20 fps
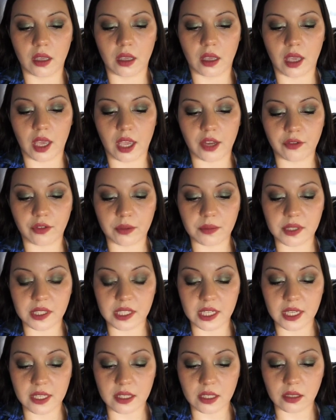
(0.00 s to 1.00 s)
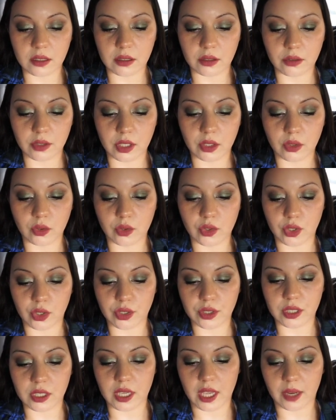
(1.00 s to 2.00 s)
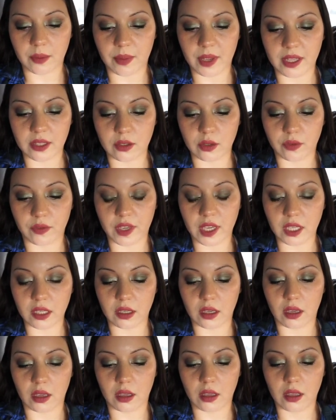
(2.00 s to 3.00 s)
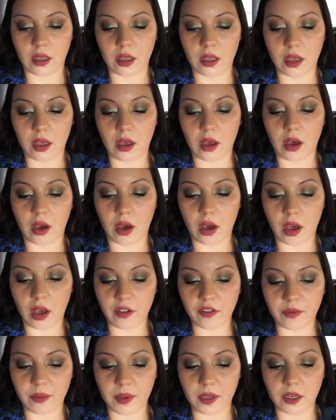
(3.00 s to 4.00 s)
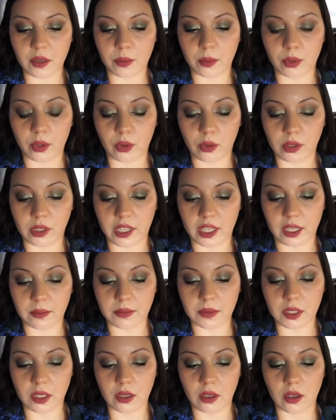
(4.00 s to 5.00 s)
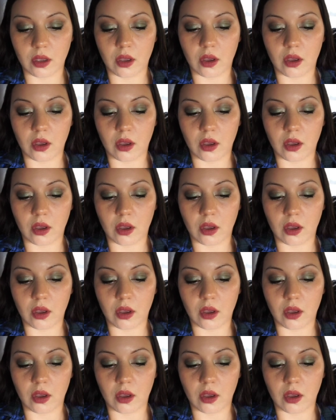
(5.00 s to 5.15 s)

and from states including New Jersey and Pennsylvania, Hoffman proclaimed,